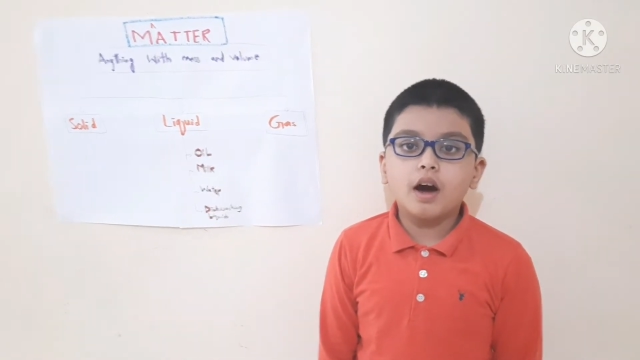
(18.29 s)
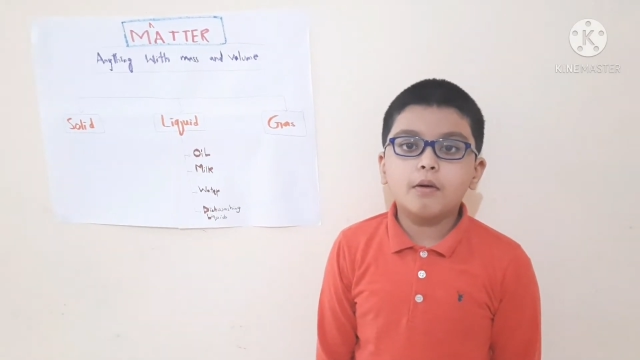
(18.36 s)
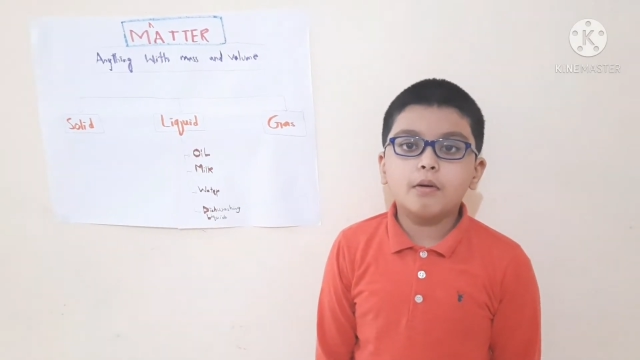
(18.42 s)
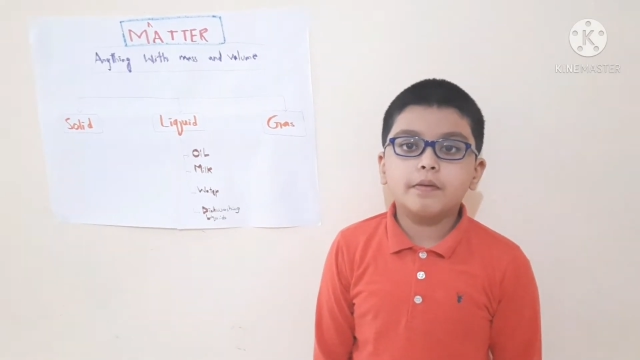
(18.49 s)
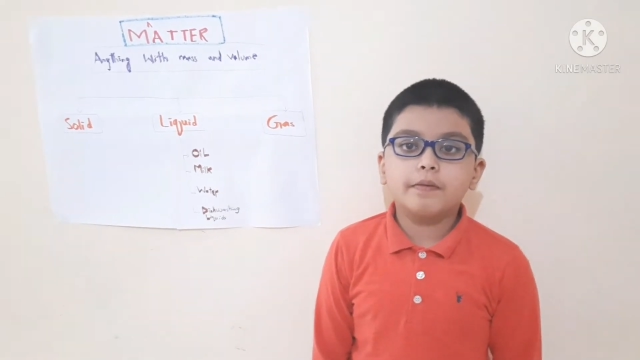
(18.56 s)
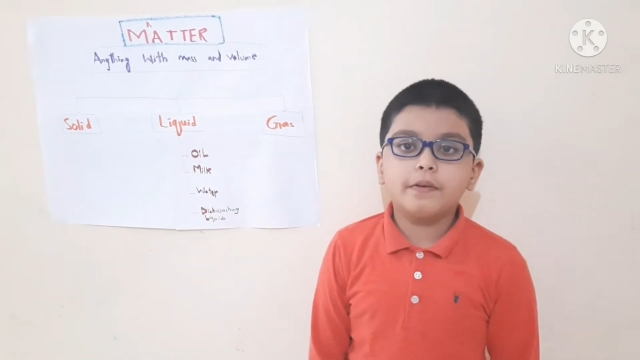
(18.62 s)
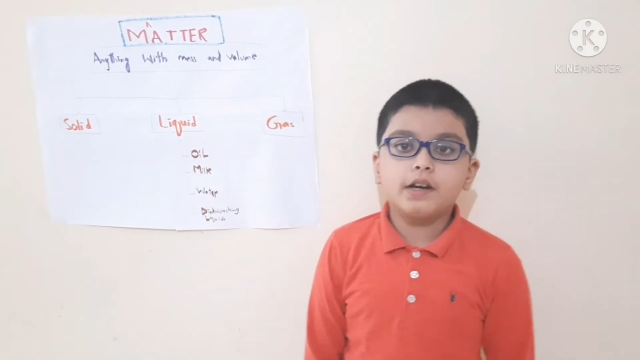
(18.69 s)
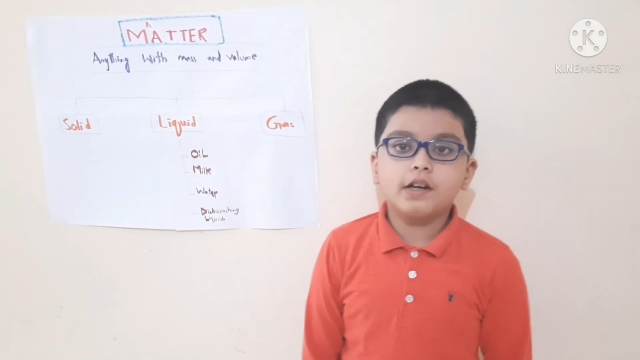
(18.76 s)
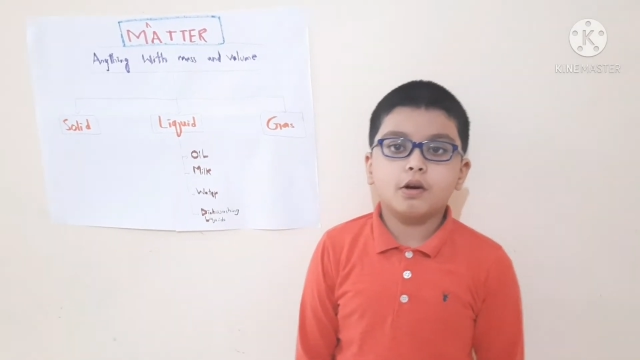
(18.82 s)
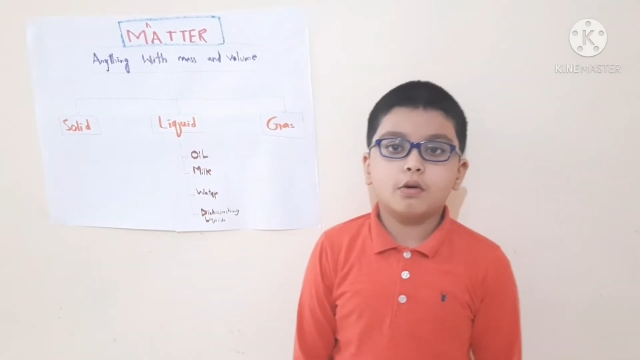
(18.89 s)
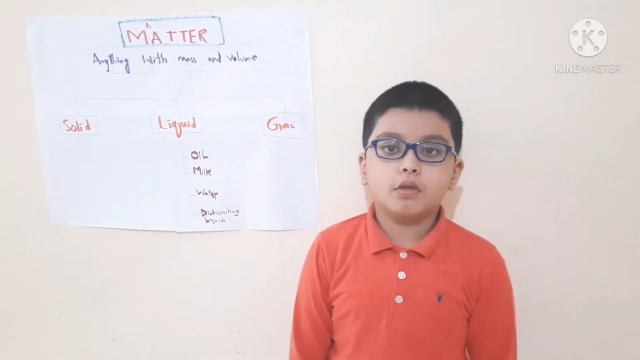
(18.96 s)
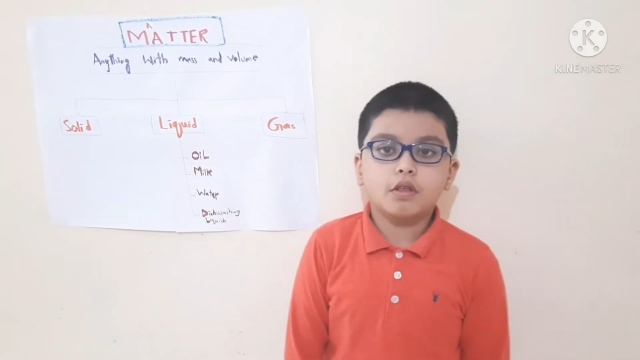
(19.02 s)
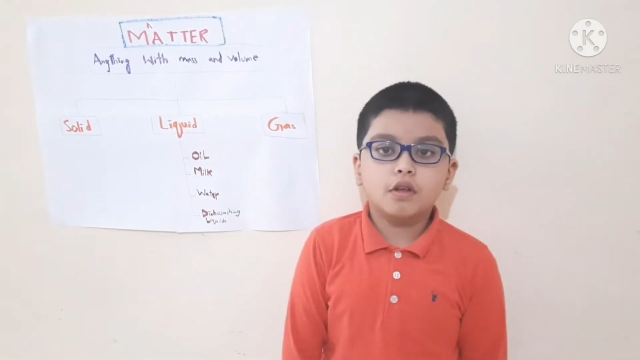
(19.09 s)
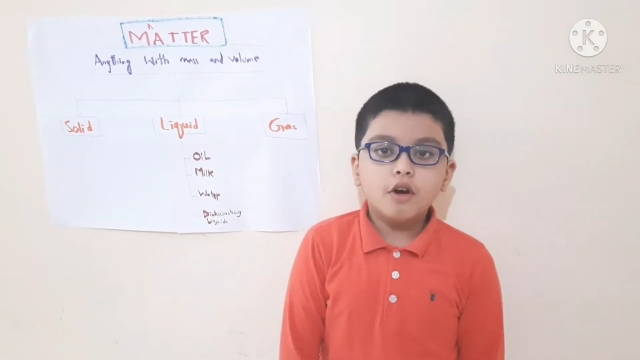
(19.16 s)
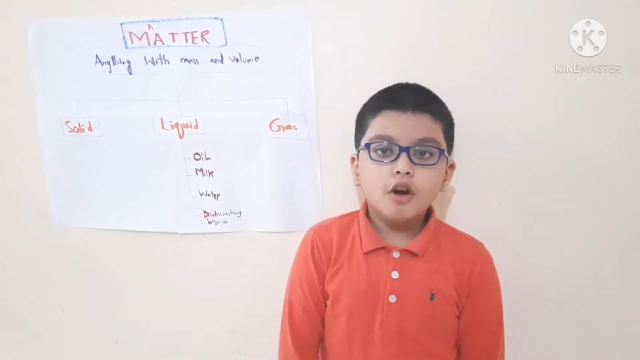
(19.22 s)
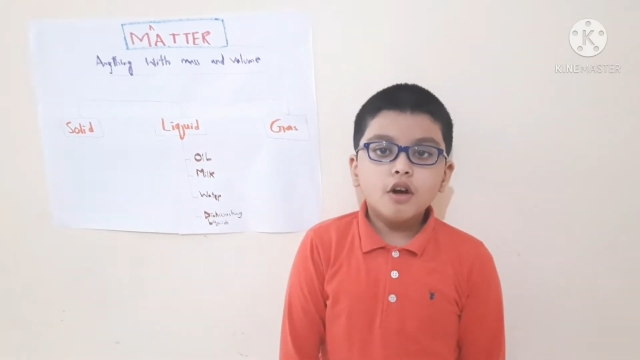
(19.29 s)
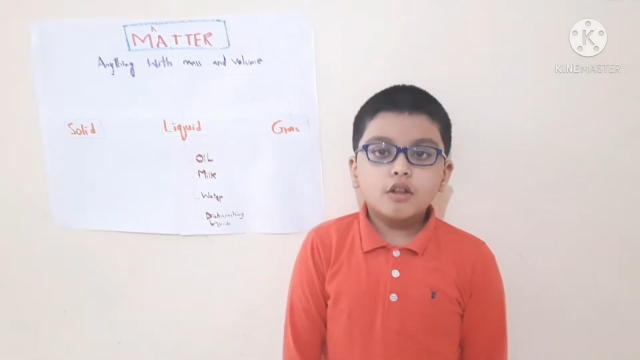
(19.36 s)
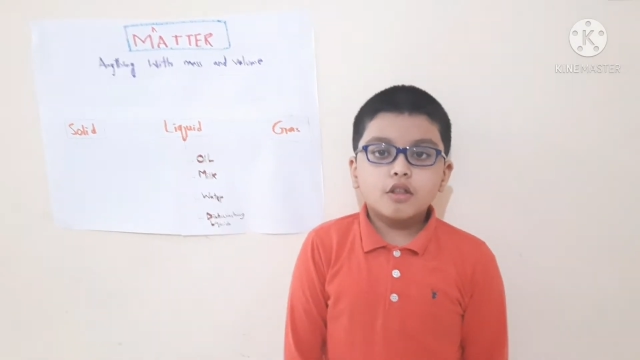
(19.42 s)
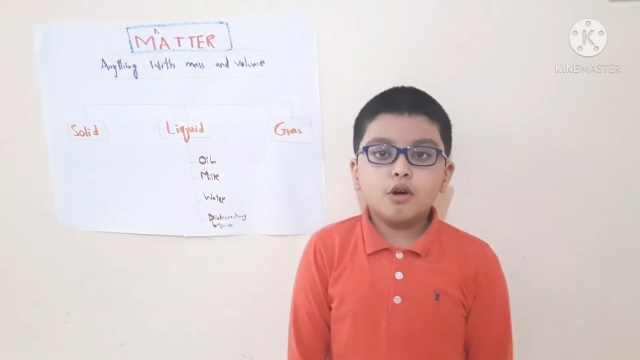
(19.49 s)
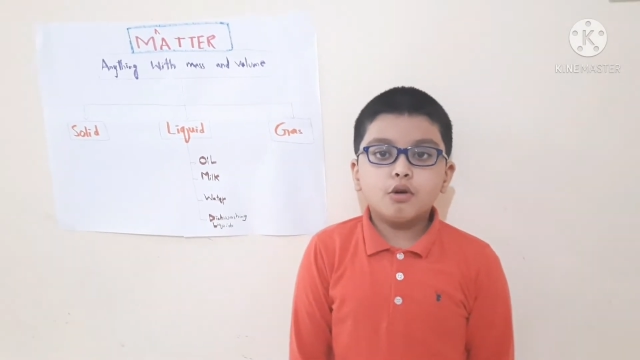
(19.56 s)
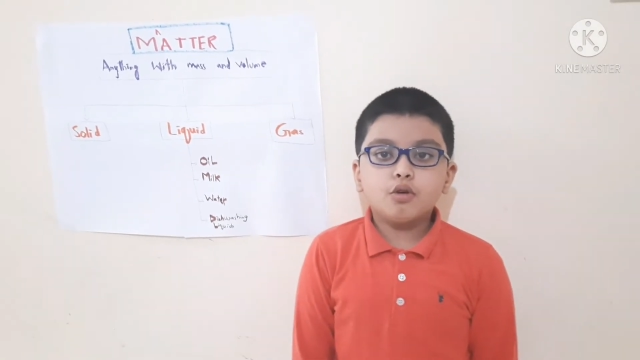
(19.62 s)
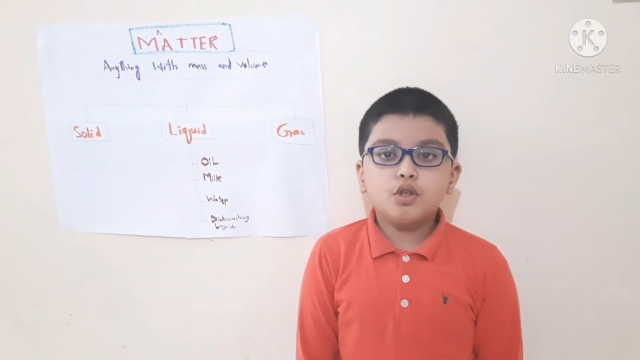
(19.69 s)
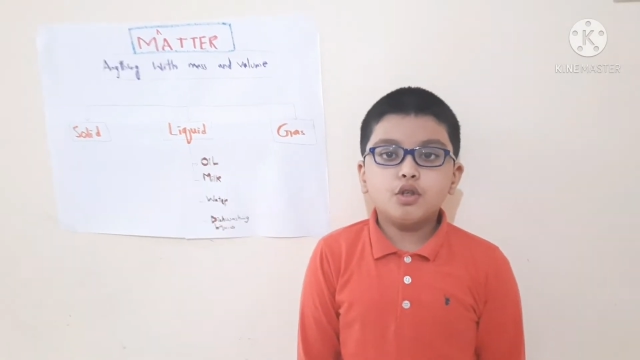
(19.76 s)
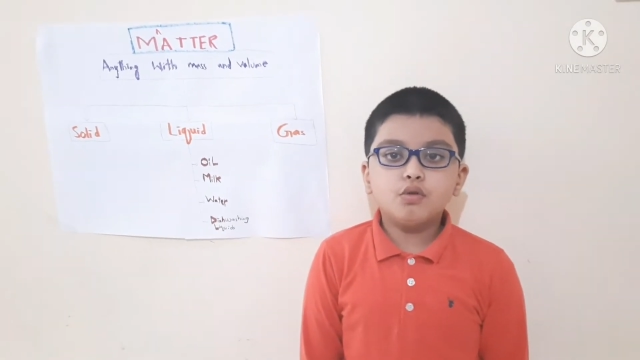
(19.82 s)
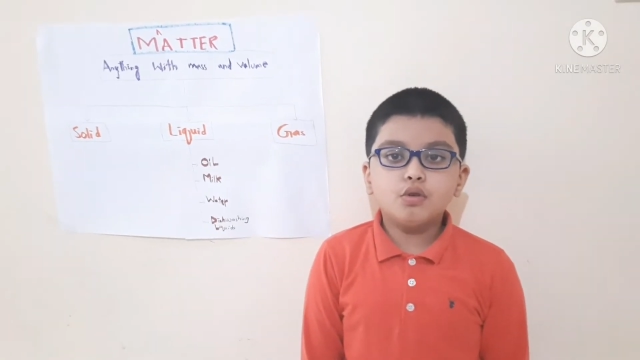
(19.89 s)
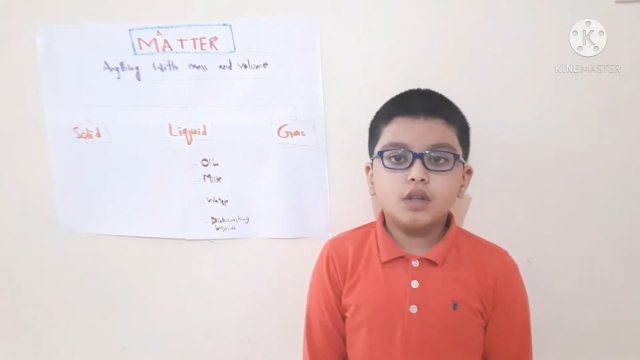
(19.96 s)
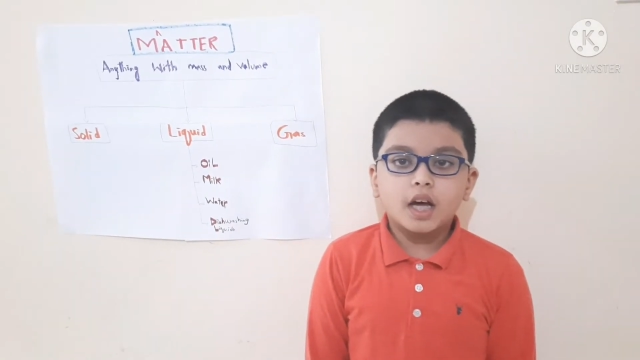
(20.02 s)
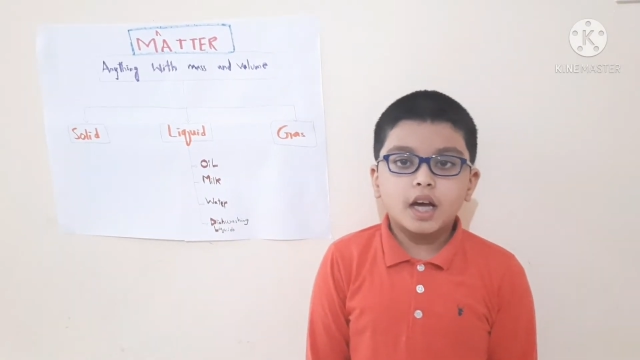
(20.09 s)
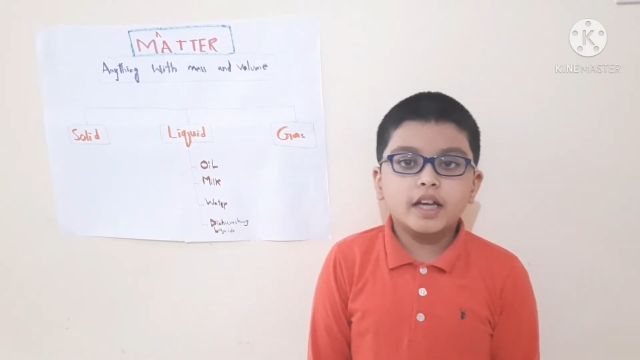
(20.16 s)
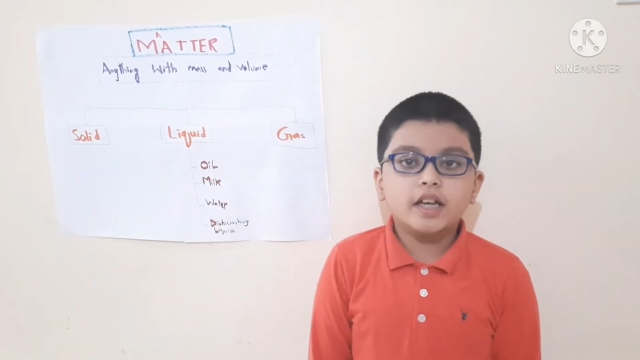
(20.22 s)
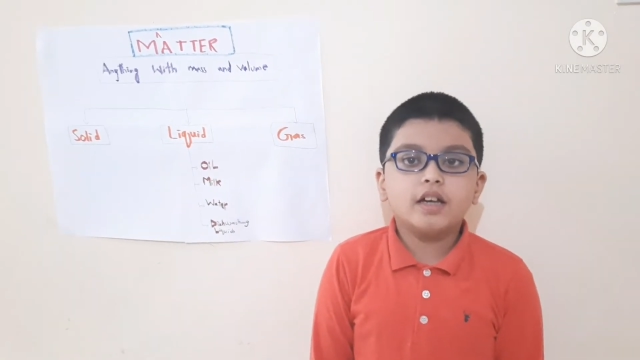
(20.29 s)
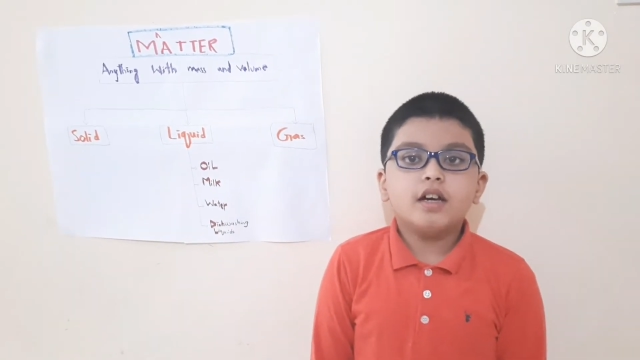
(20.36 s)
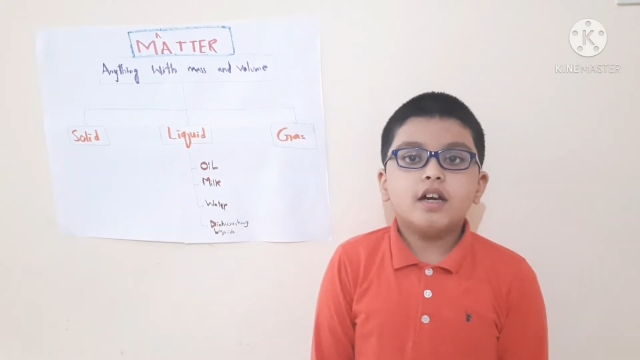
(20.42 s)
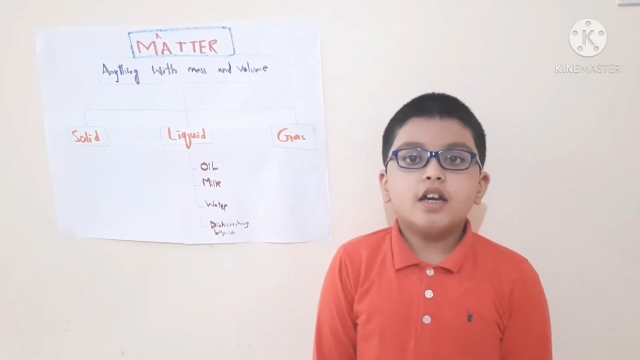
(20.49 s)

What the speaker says: our videos, so do like,